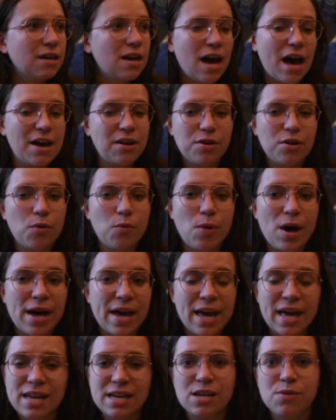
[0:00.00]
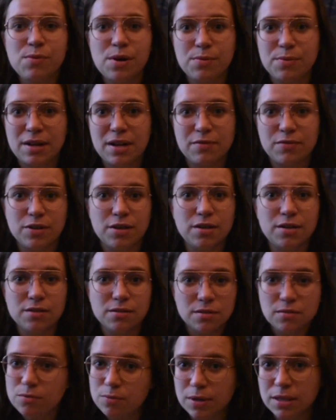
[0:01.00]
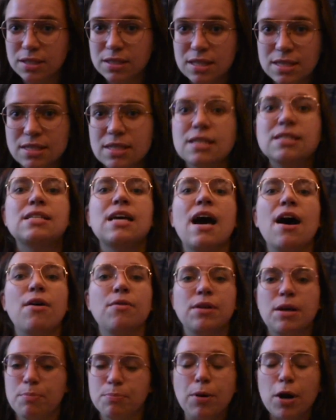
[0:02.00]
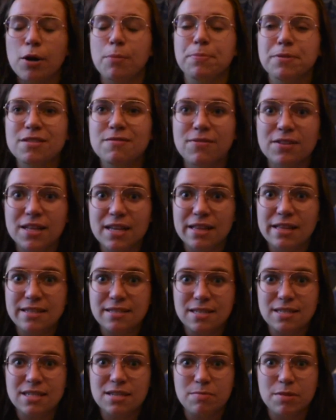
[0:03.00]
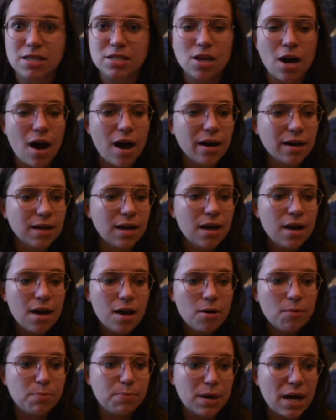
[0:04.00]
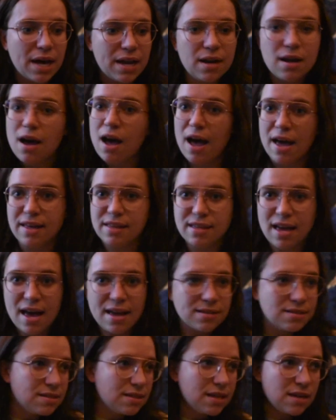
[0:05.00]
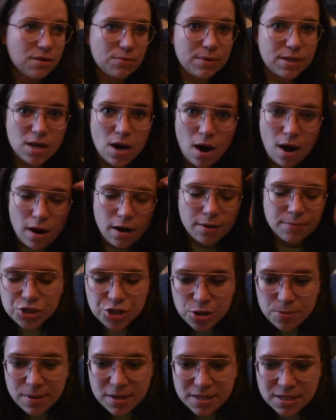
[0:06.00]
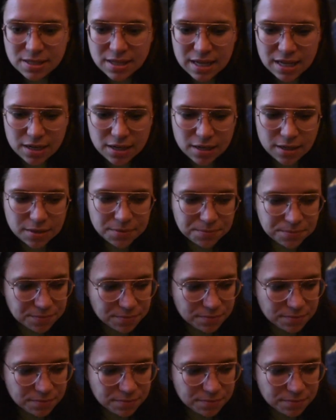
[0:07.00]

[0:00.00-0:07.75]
I don't know why anyone would ever want to sit down and purposefully listen to me talk, but I guess here we are. 2 months later,